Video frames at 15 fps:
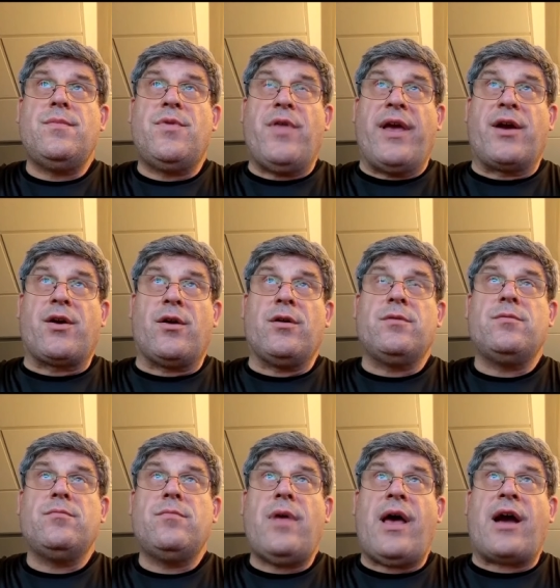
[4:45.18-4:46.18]
thinker,
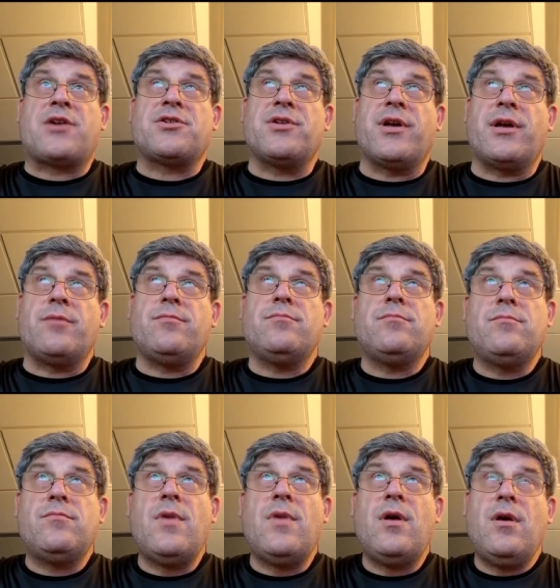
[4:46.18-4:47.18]
actually
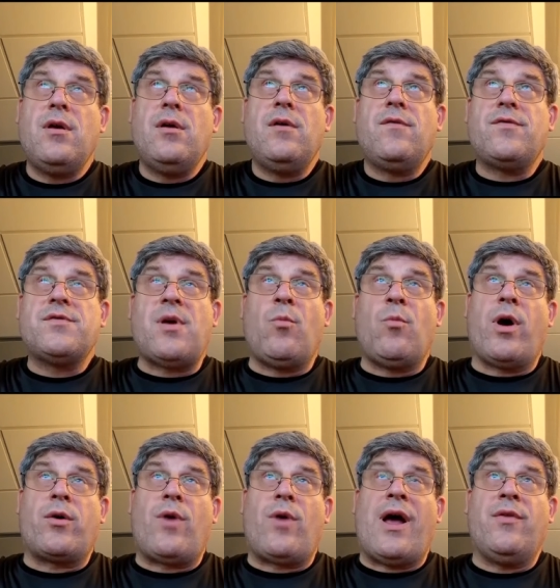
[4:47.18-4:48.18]

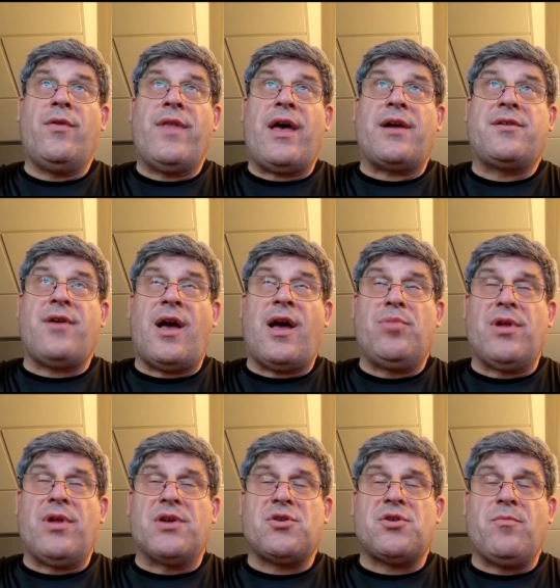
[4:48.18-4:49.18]
somewhat around that time,
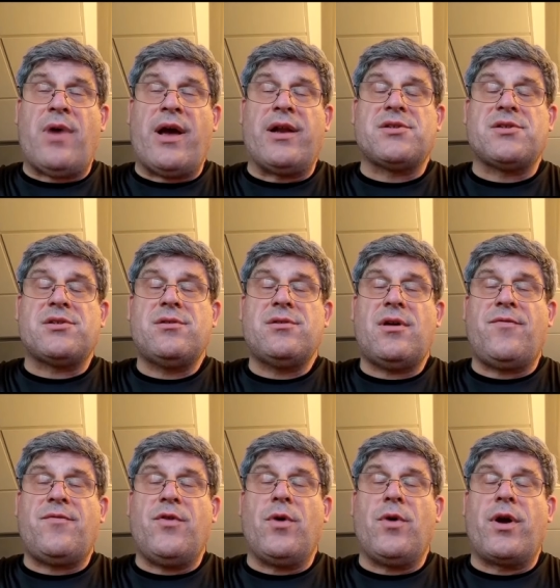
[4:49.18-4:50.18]
plus or minus a
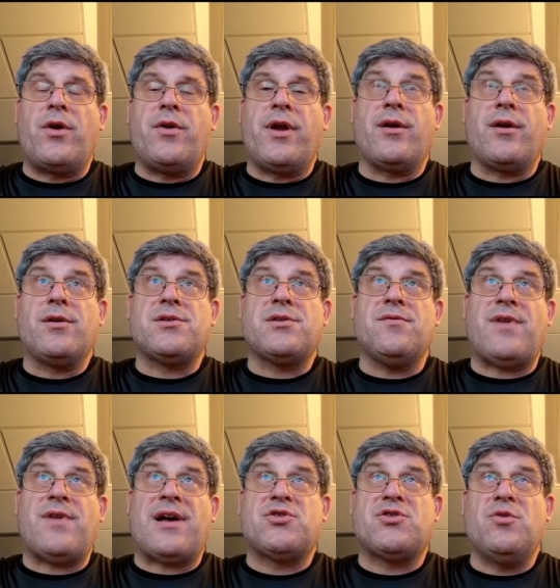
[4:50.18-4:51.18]
few hundred years,
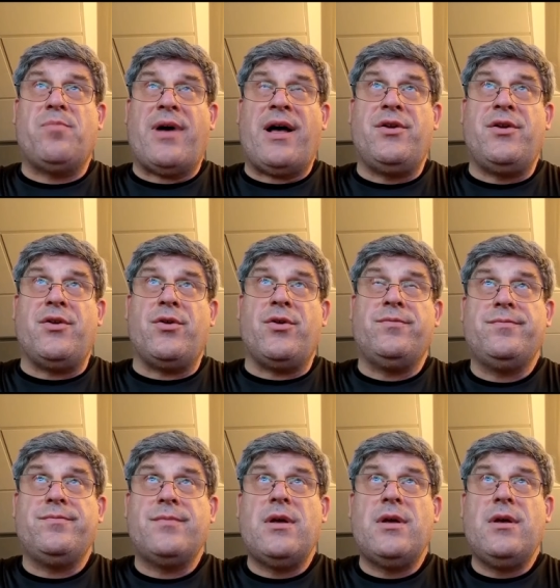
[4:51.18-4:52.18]
Vasubandhu,
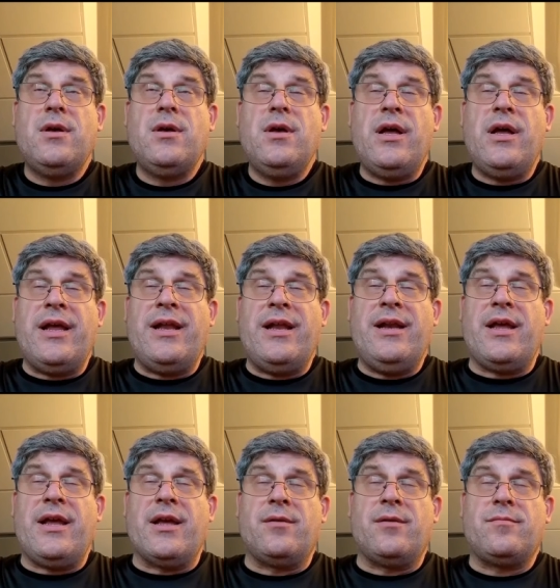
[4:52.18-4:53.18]
an
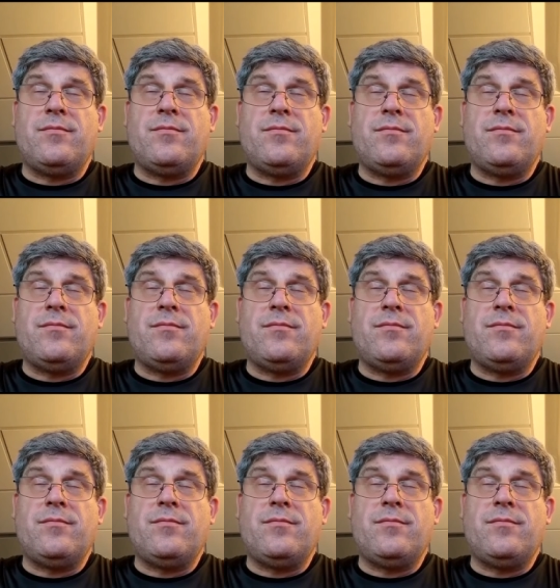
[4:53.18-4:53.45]
Indian